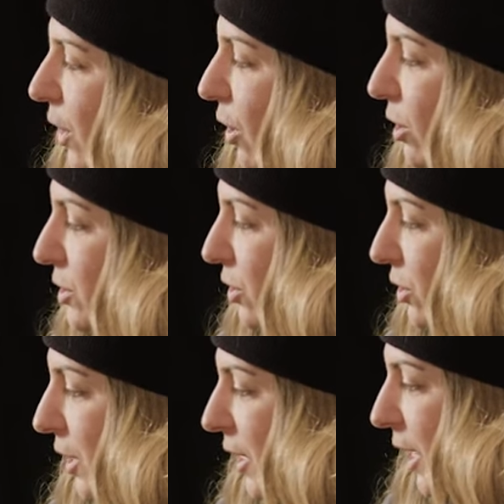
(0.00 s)
Also
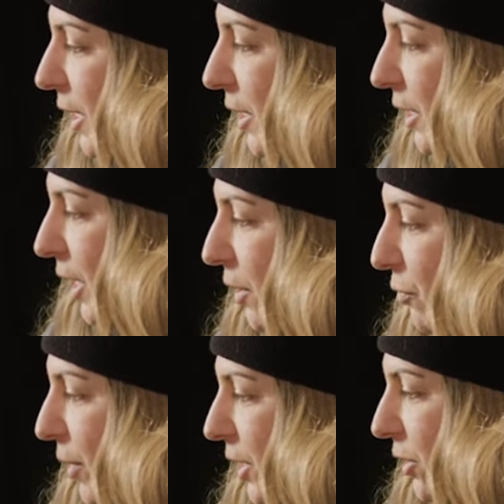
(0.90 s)
looking at it, a
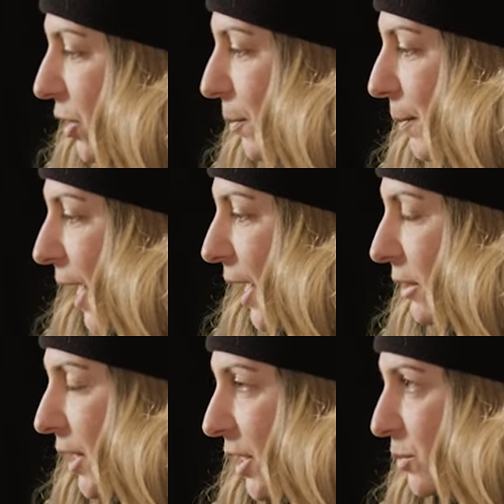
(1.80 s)
regular
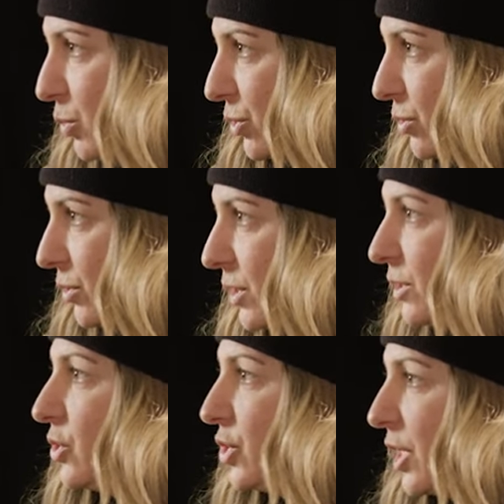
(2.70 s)
Backland boot
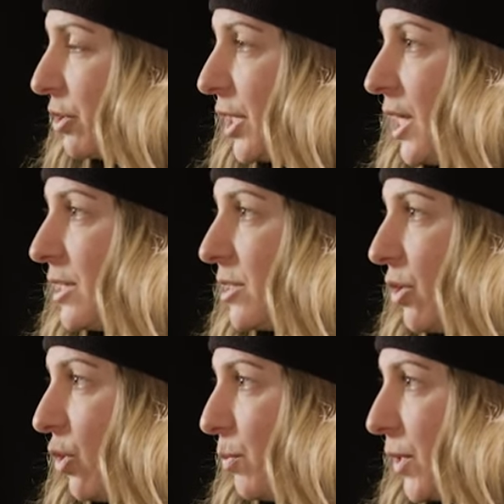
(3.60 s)
generally has an
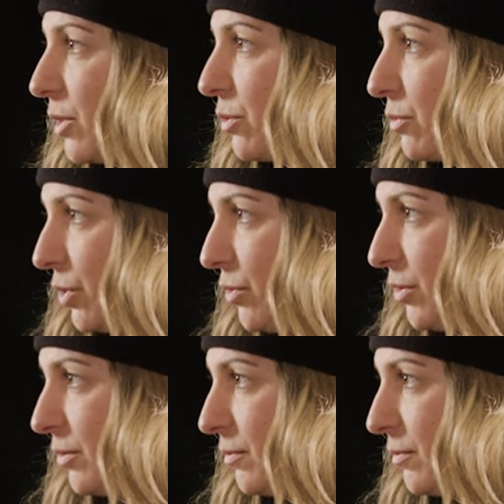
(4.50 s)
open throat,